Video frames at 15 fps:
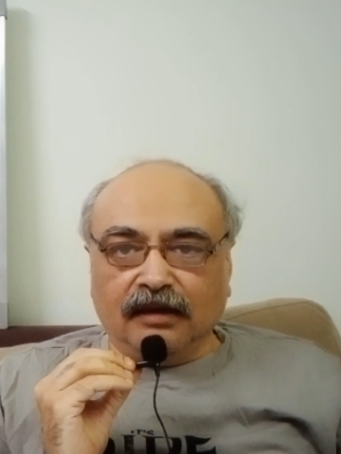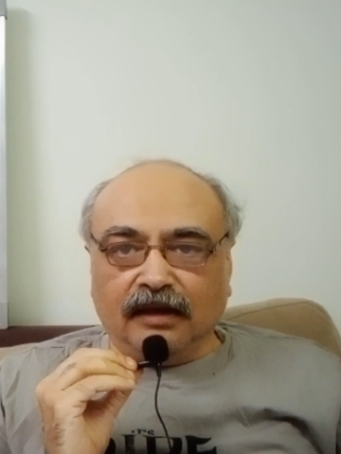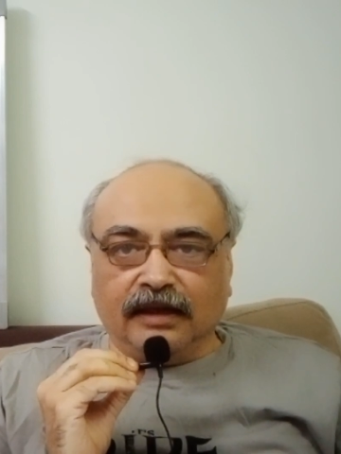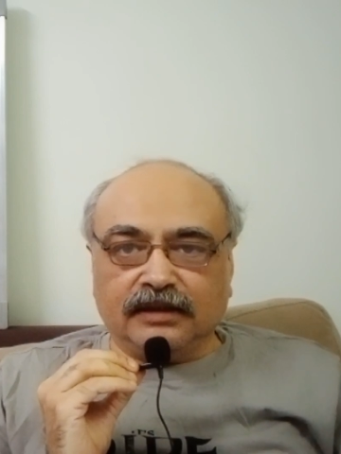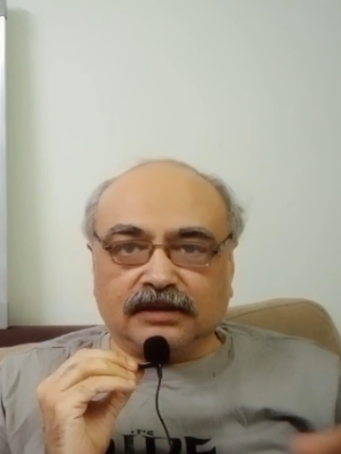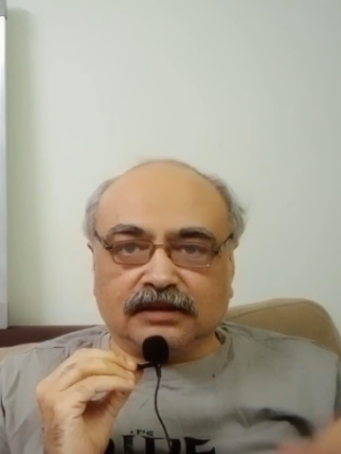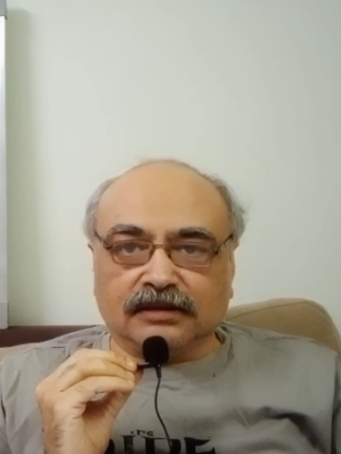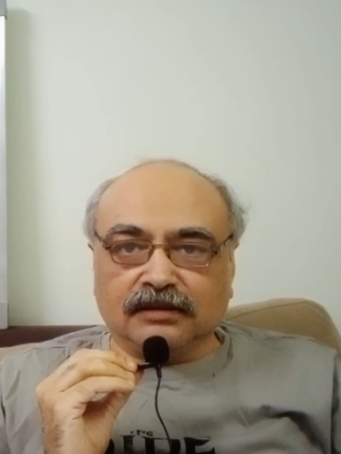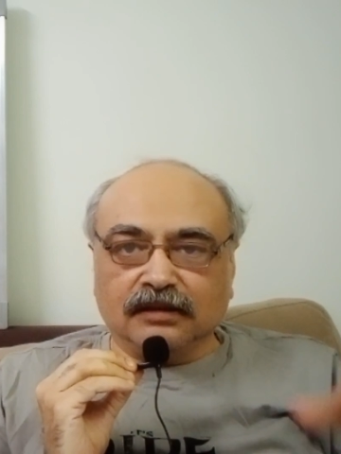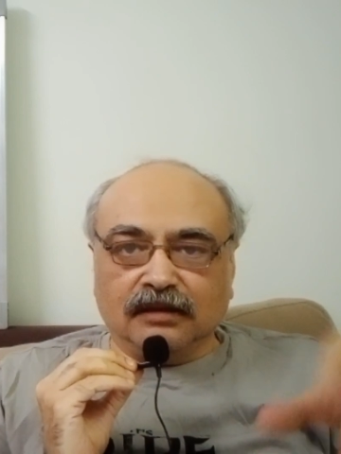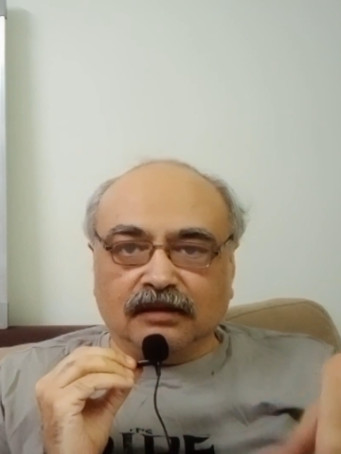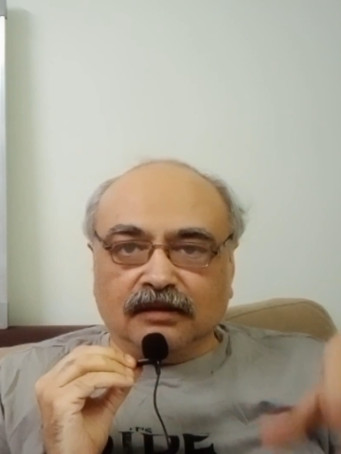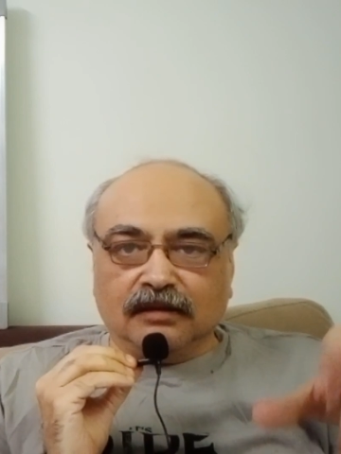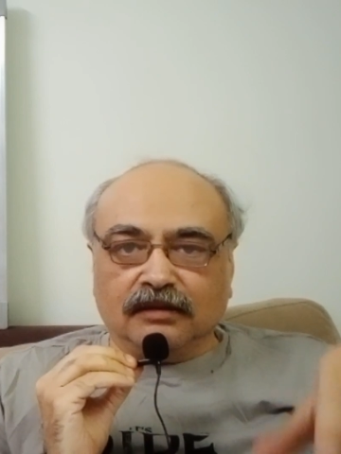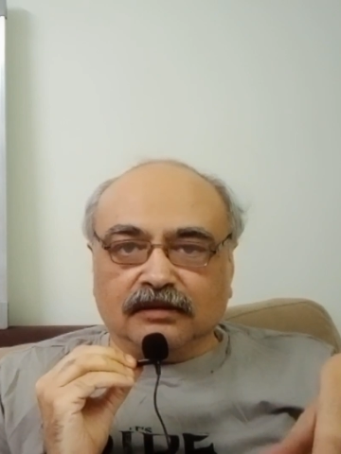It's
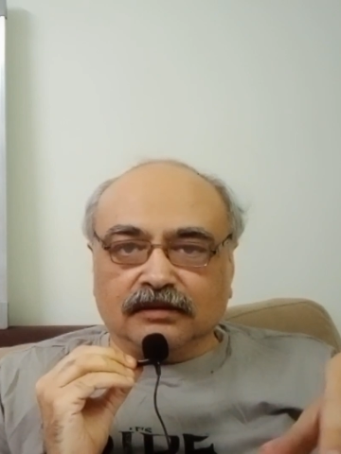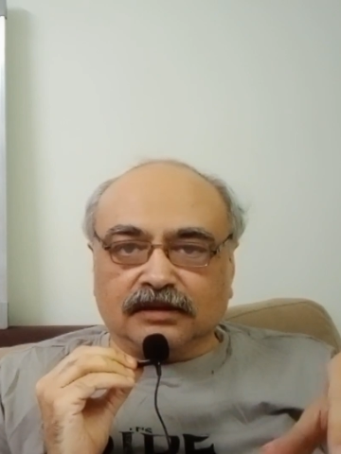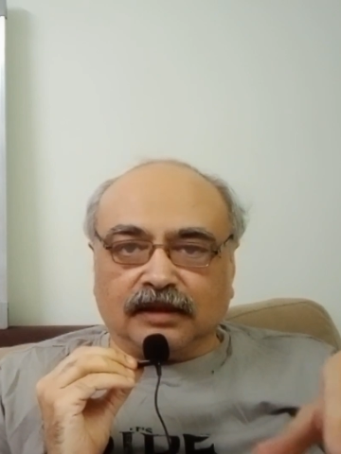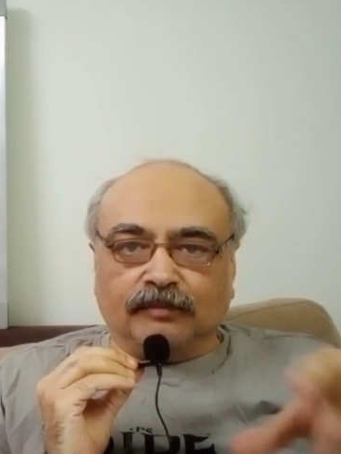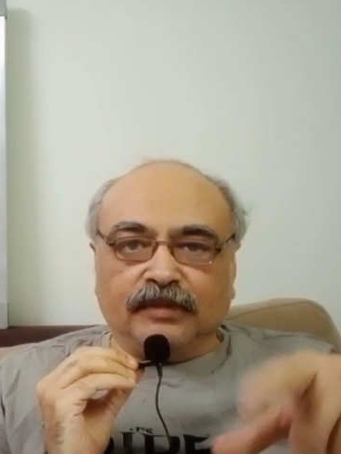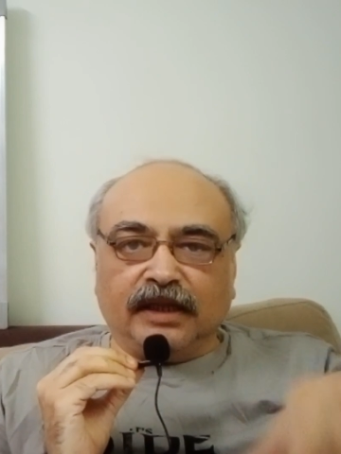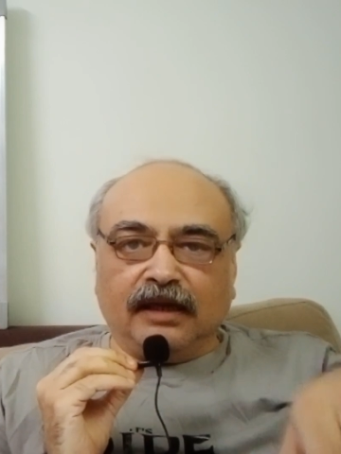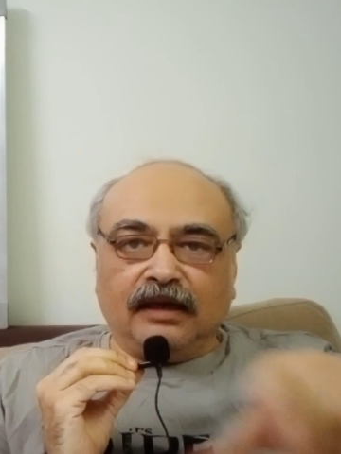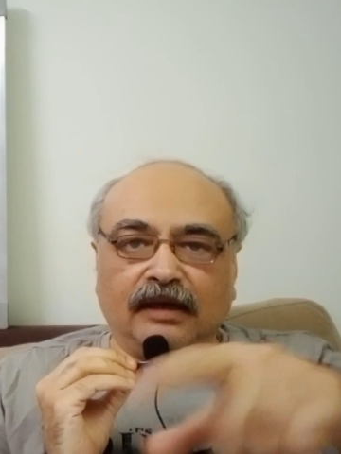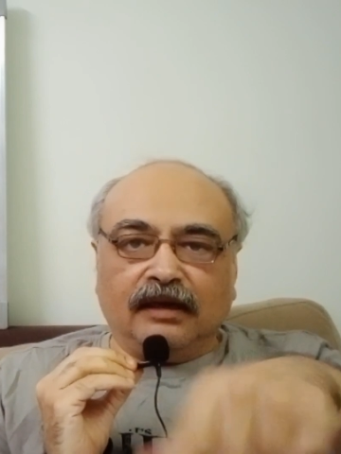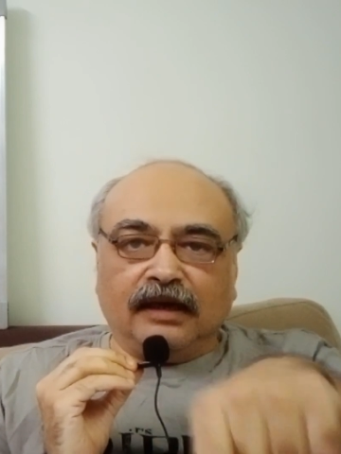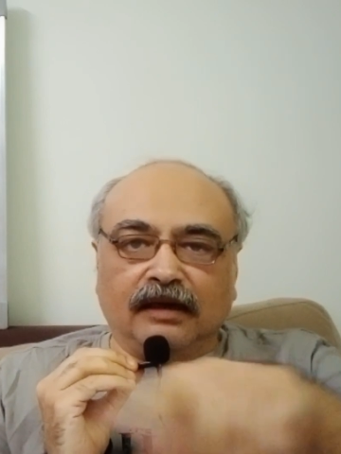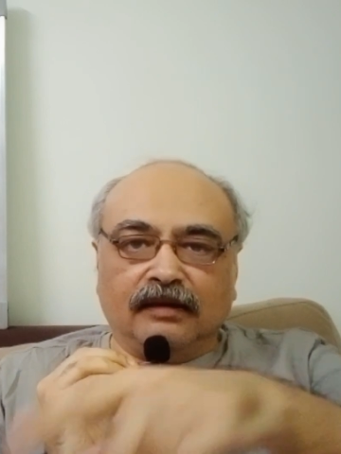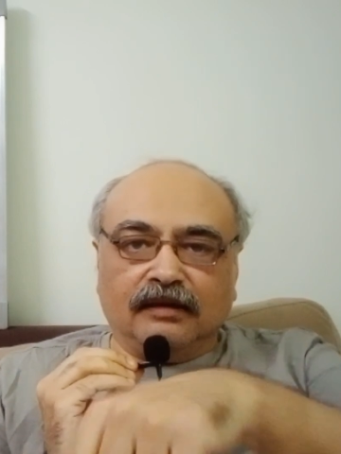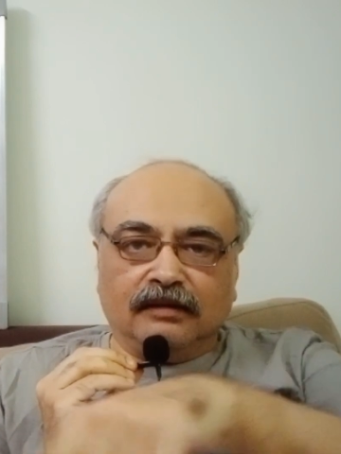something,